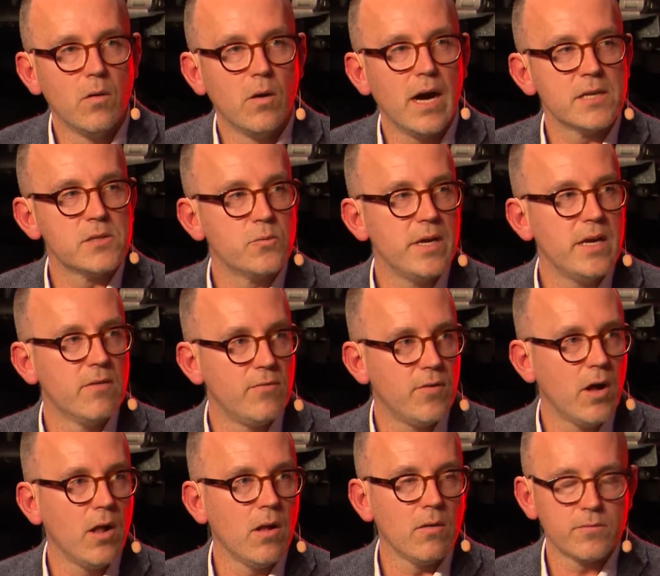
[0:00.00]
as we
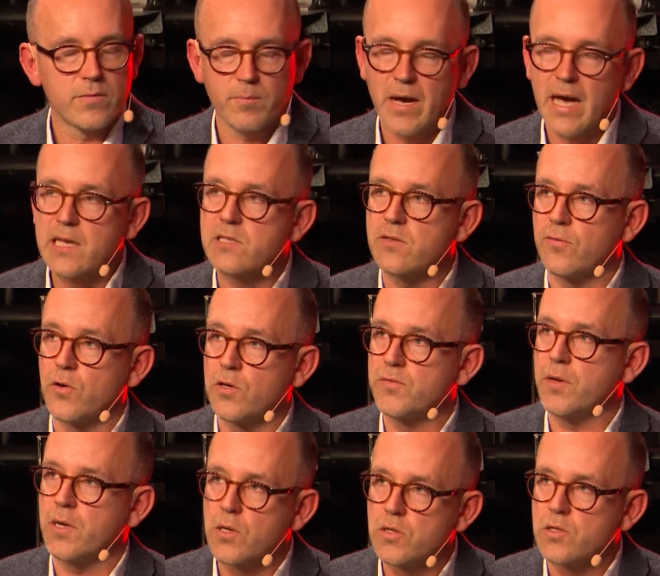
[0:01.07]
evolved past the first few
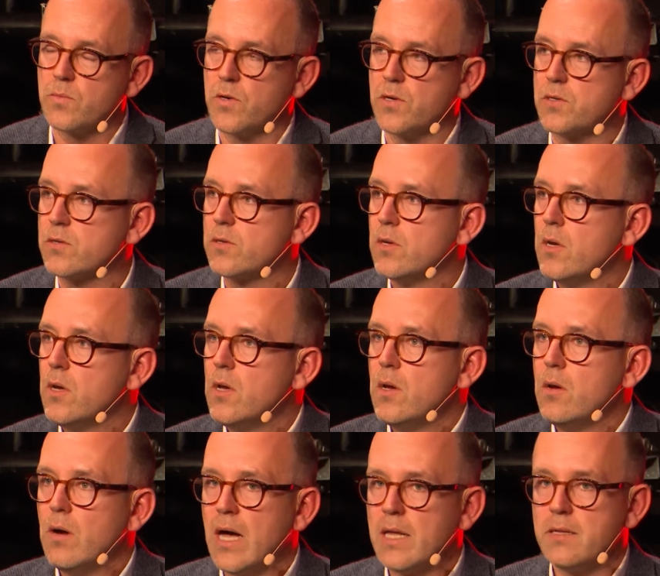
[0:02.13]
customers
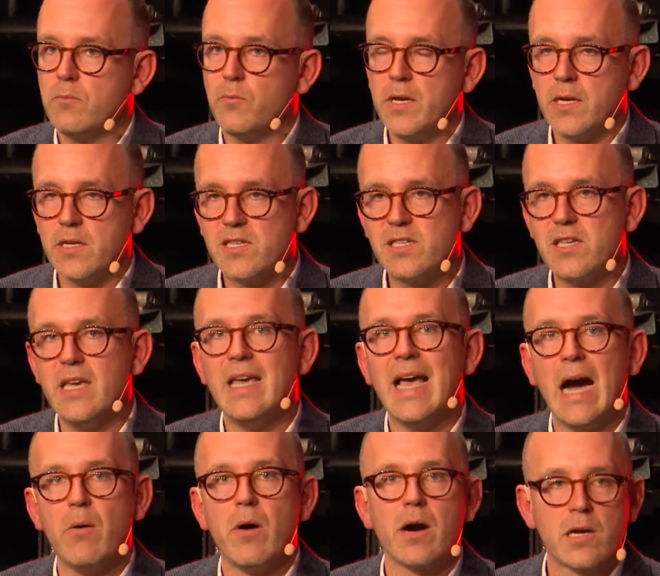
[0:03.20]
and we could see
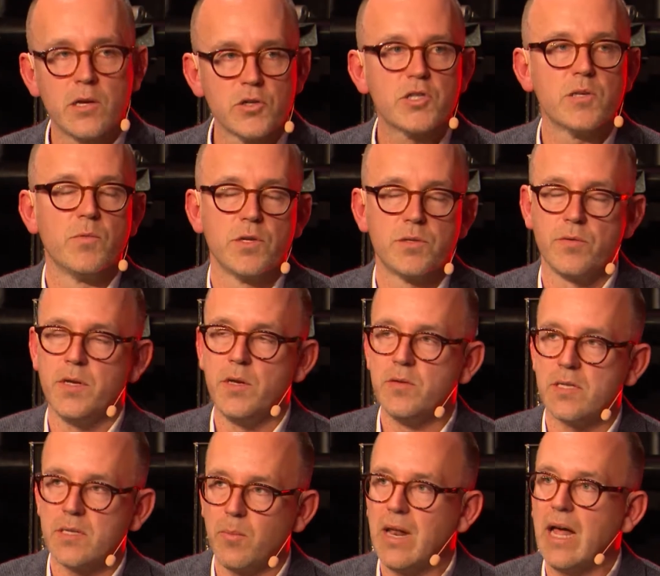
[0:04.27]
how our customers were using
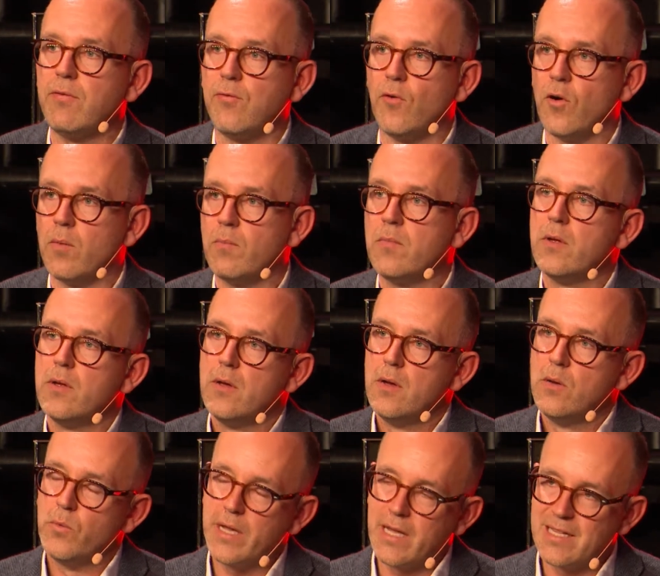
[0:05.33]
the platform,
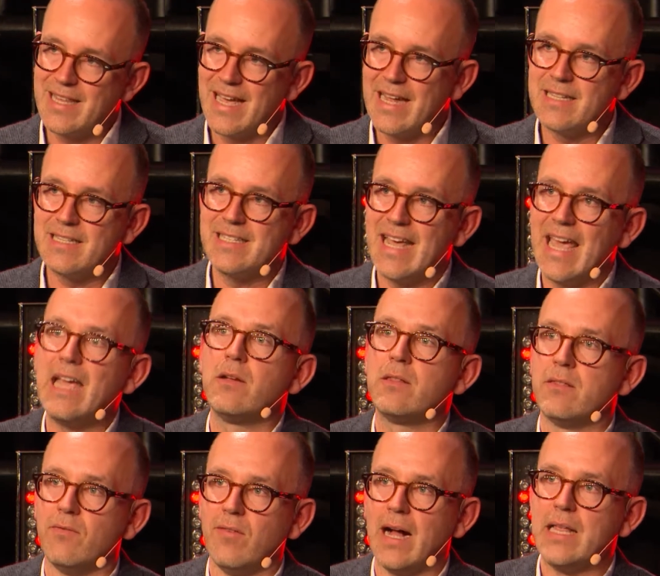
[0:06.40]
we could then take
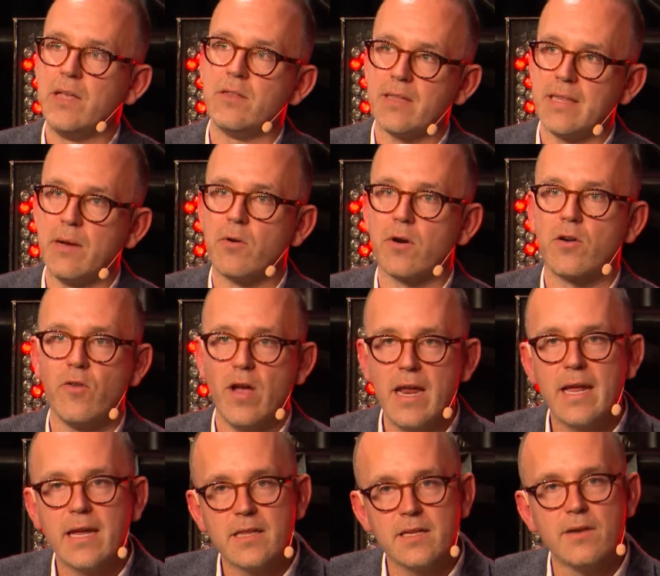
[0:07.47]
the value that they were
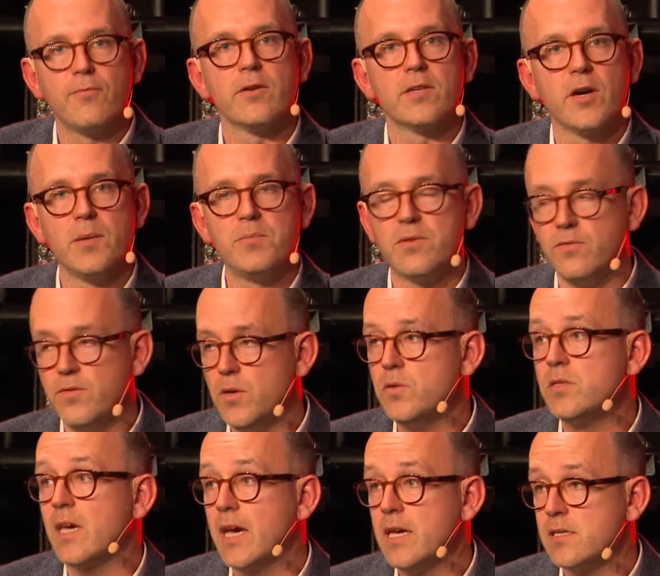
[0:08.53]
creating, the different types of use
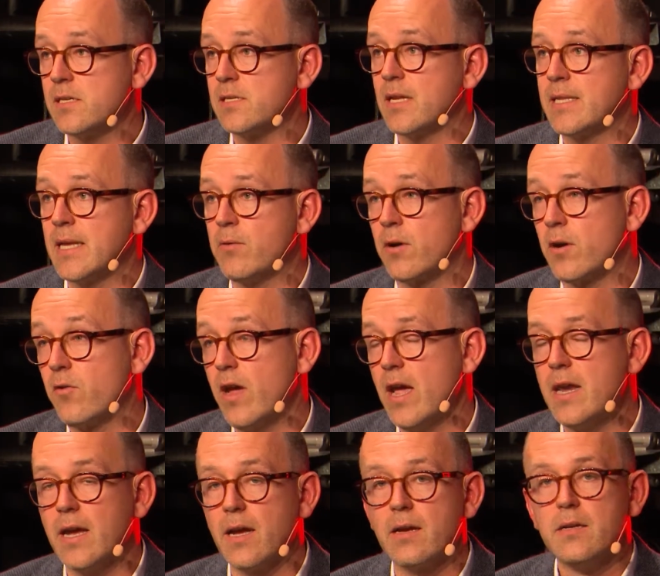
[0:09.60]
cases that they were creating,